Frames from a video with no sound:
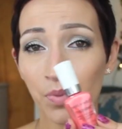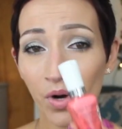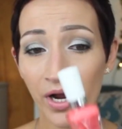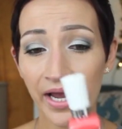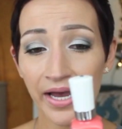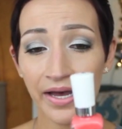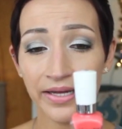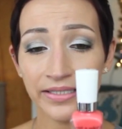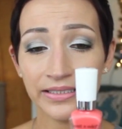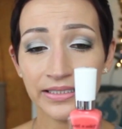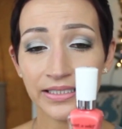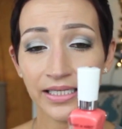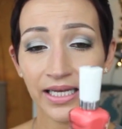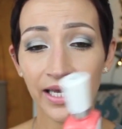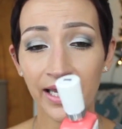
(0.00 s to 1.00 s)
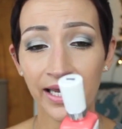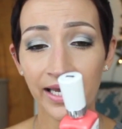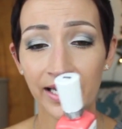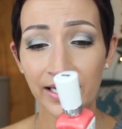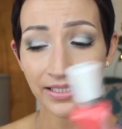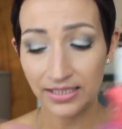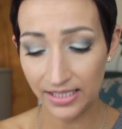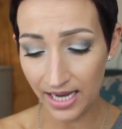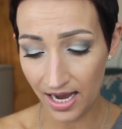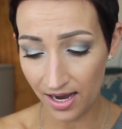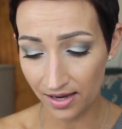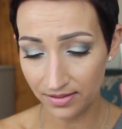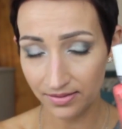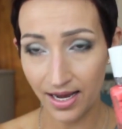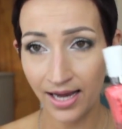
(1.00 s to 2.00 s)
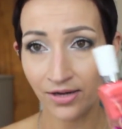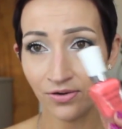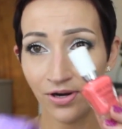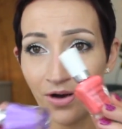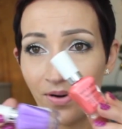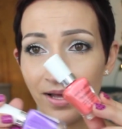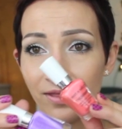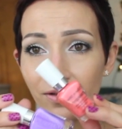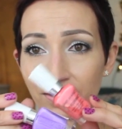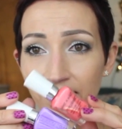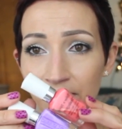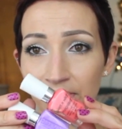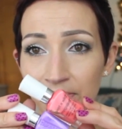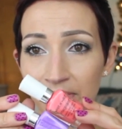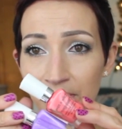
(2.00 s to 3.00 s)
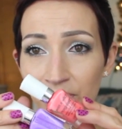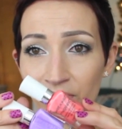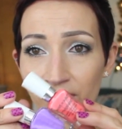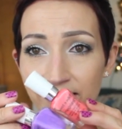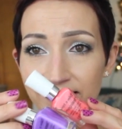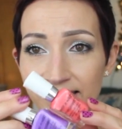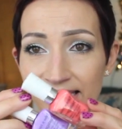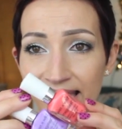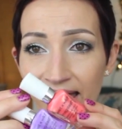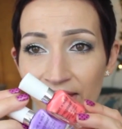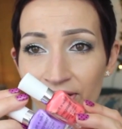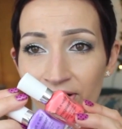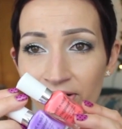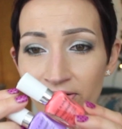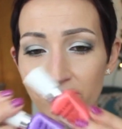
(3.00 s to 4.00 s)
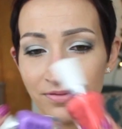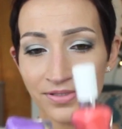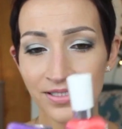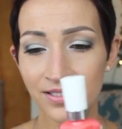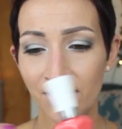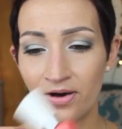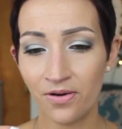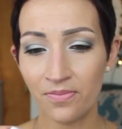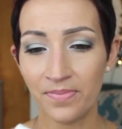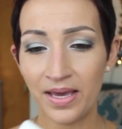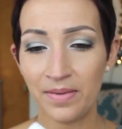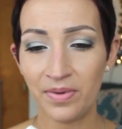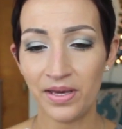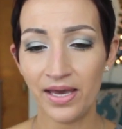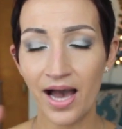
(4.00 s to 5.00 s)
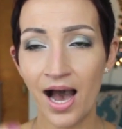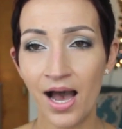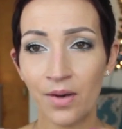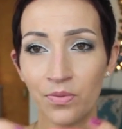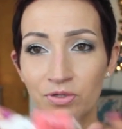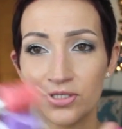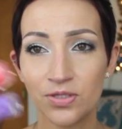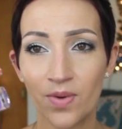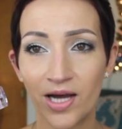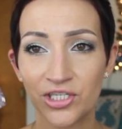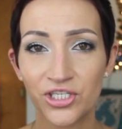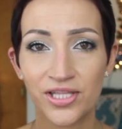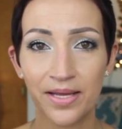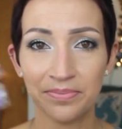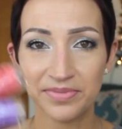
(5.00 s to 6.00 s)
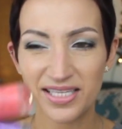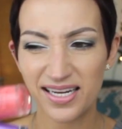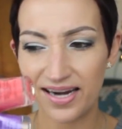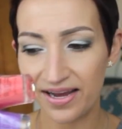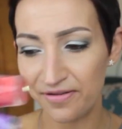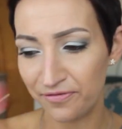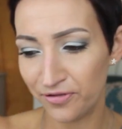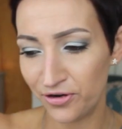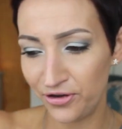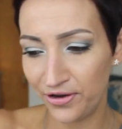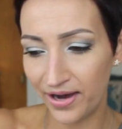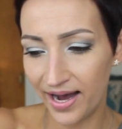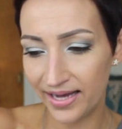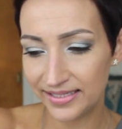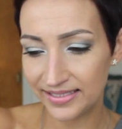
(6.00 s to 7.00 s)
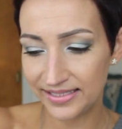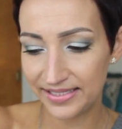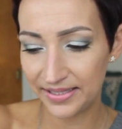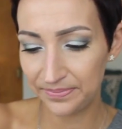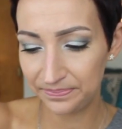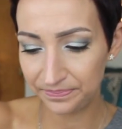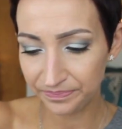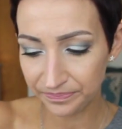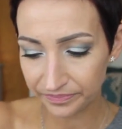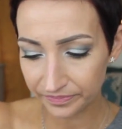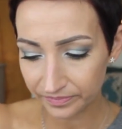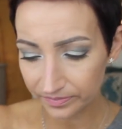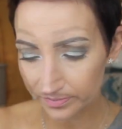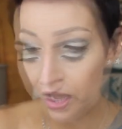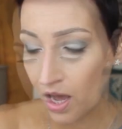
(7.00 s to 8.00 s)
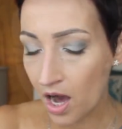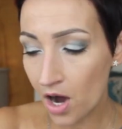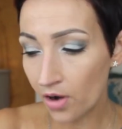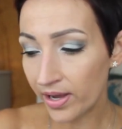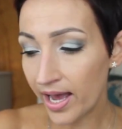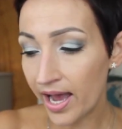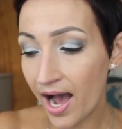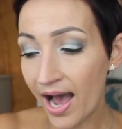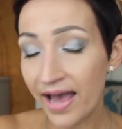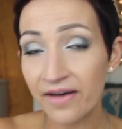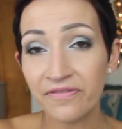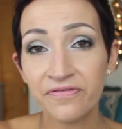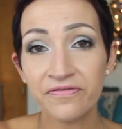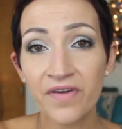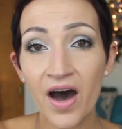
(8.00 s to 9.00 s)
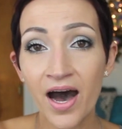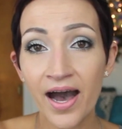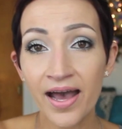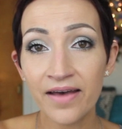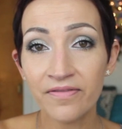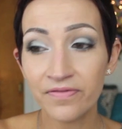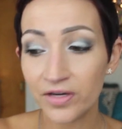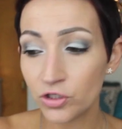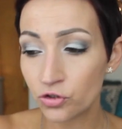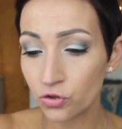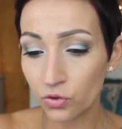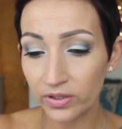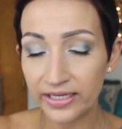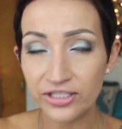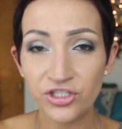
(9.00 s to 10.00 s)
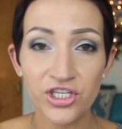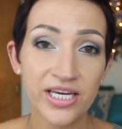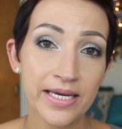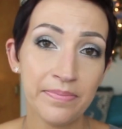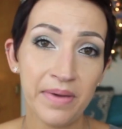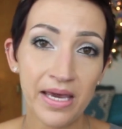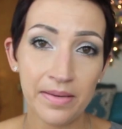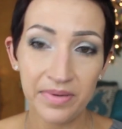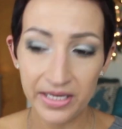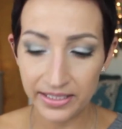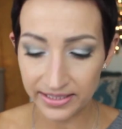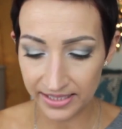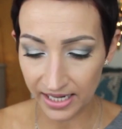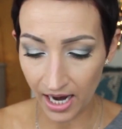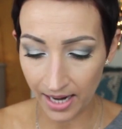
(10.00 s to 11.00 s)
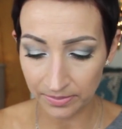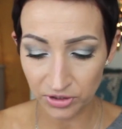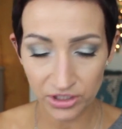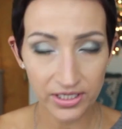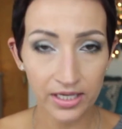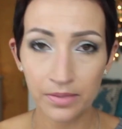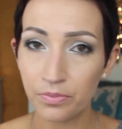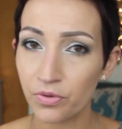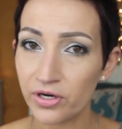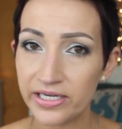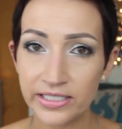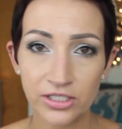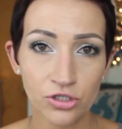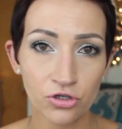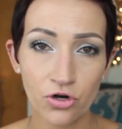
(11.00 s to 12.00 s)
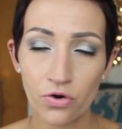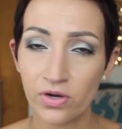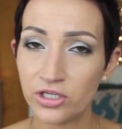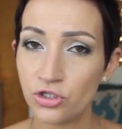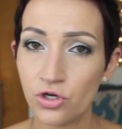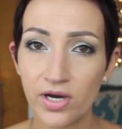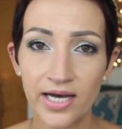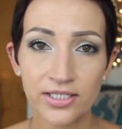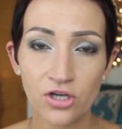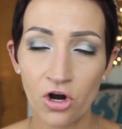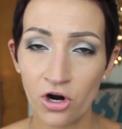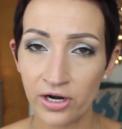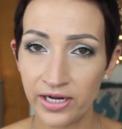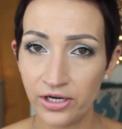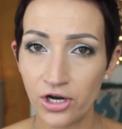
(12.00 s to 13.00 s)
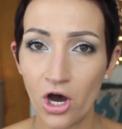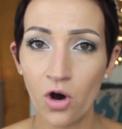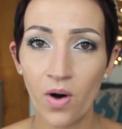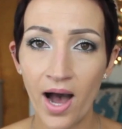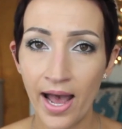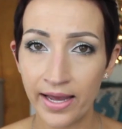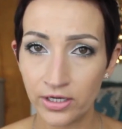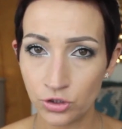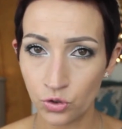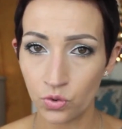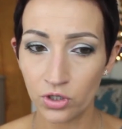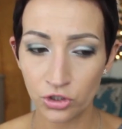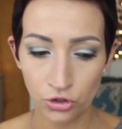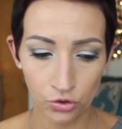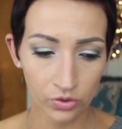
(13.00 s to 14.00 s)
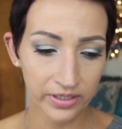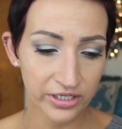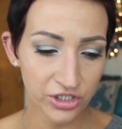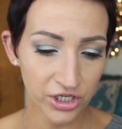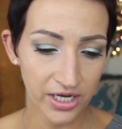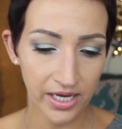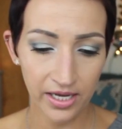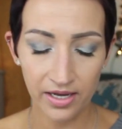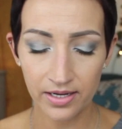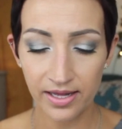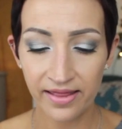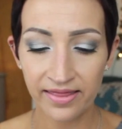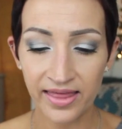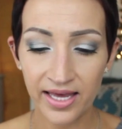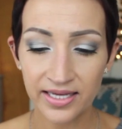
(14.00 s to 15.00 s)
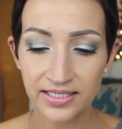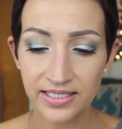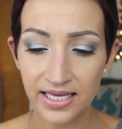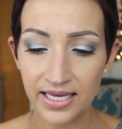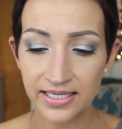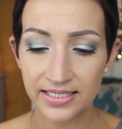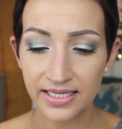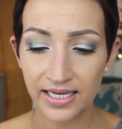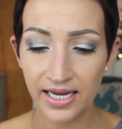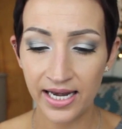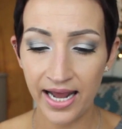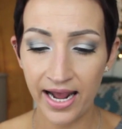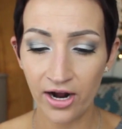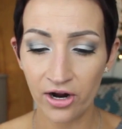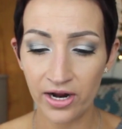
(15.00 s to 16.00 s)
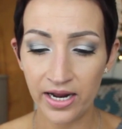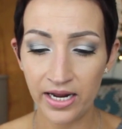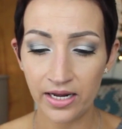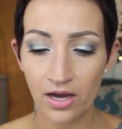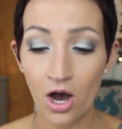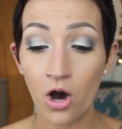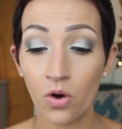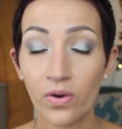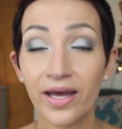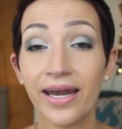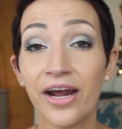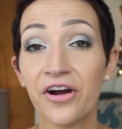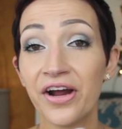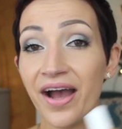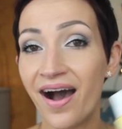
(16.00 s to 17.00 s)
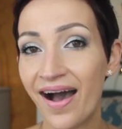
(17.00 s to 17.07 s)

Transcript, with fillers: brand. And yeah, I don't know. I thought they would be pretty together. So maybe I will swatch them tonight for you guys. Okay, I have five Julie G babies that I'm just going to breeze through because you guys already know I adore Julie G. This is Canary, oh, Canary